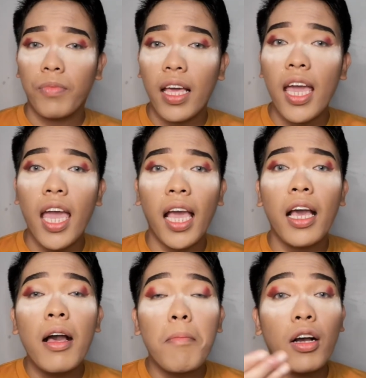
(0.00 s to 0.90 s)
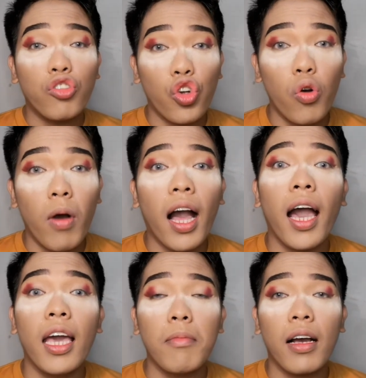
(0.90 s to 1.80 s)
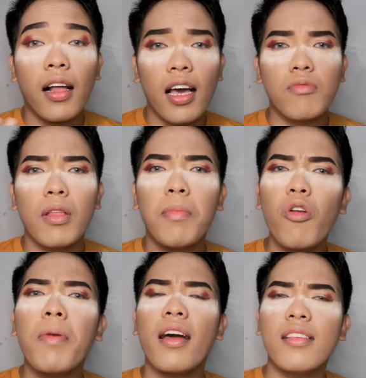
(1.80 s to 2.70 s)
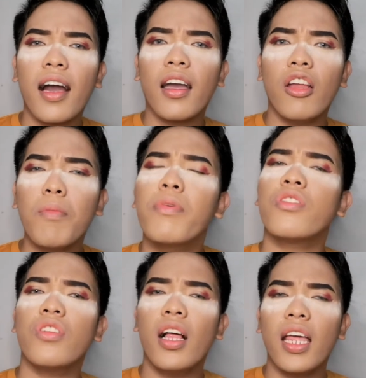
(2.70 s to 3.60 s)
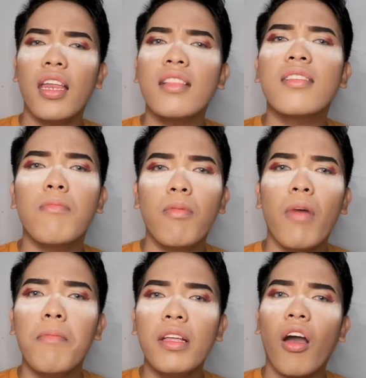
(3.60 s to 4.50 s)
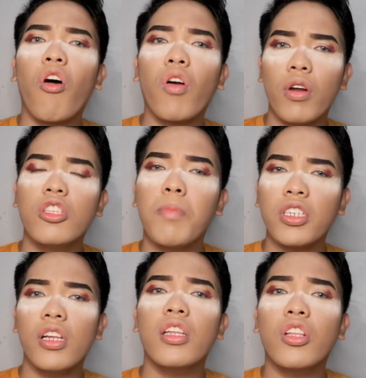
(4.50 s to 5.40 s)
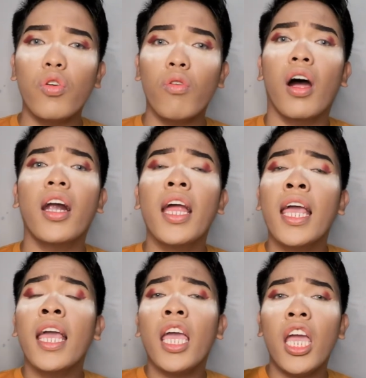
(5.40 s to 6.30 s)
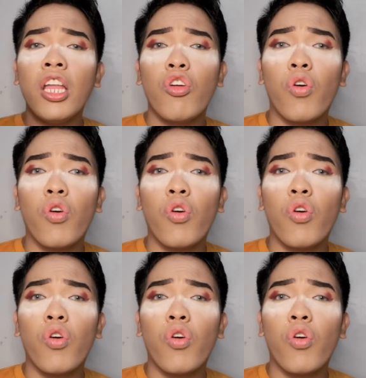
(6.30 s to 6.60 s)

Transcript: nagiging magjowa kahit magka-classmate, pero para sa akin na personally, that's a bit awkward, especially that you are in